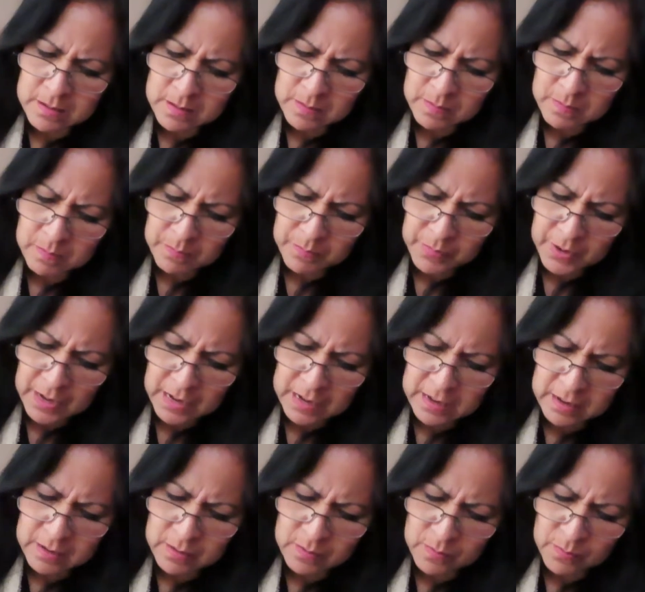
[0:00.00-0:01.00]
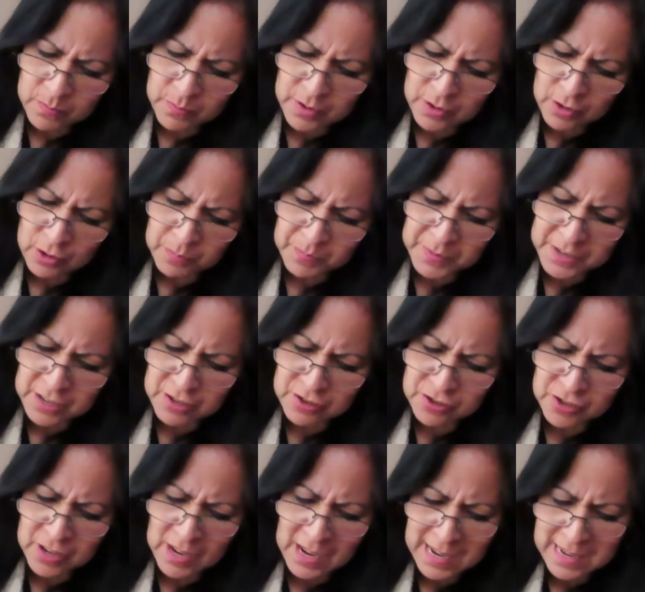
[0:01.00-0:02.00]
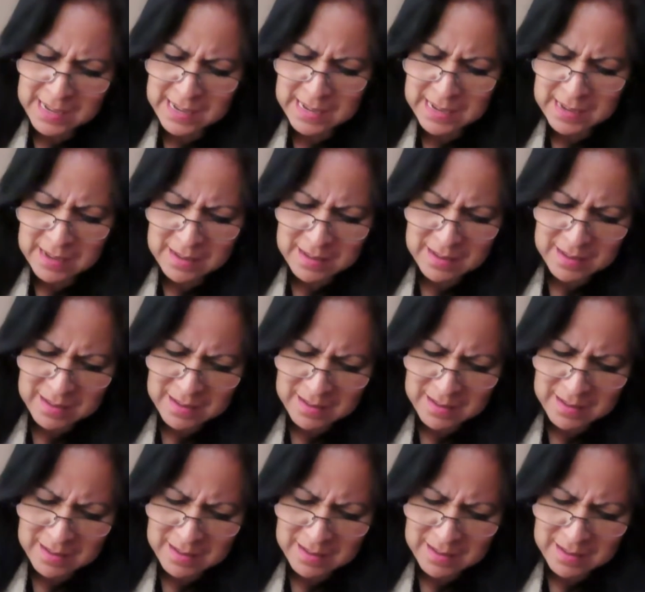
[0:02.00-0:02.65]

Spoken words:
But it will be shiny.